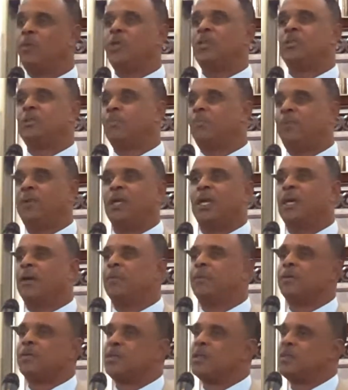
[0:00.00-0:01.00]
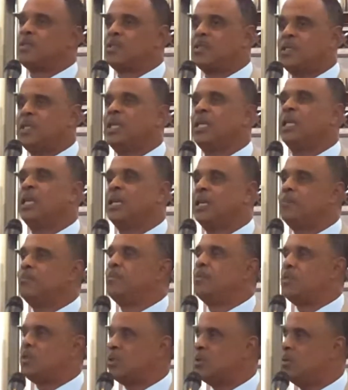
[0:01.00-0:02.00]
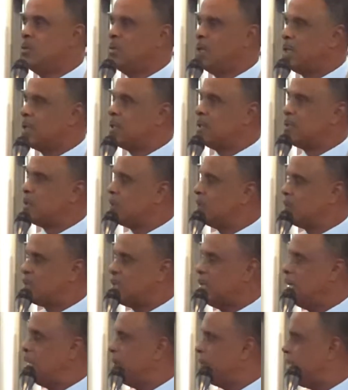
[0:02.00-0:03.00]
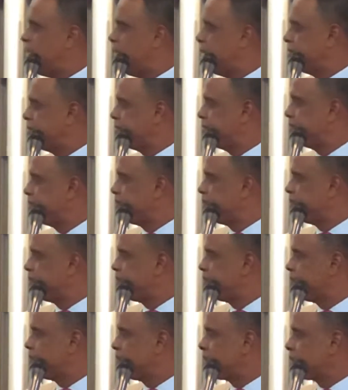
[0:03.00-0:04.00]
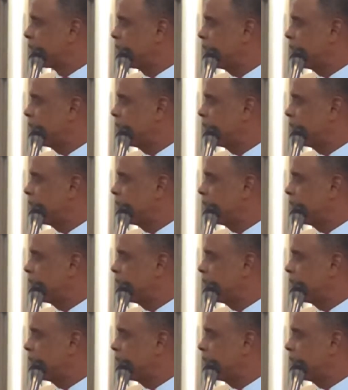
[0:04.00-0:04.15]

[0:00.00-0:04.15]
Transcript: that we should be able to seek Him too. Let the church say amen. amen.